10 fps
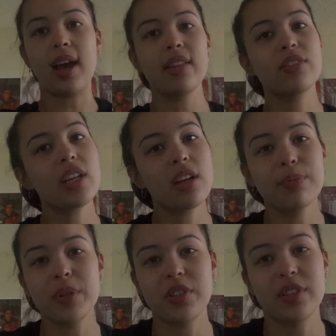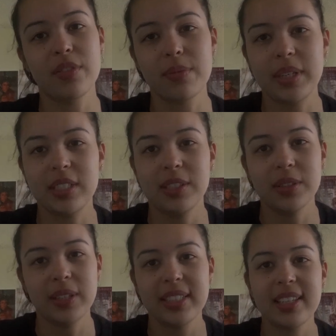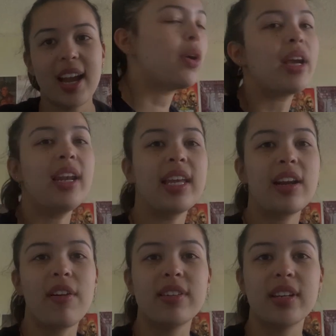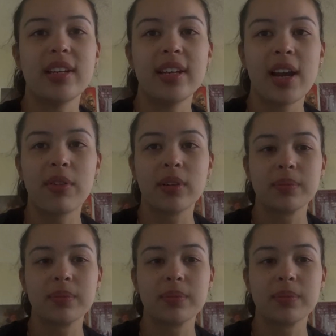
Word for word: There's like a bunch of stuff on my to-do list. No, I gotta get it all done in an hour.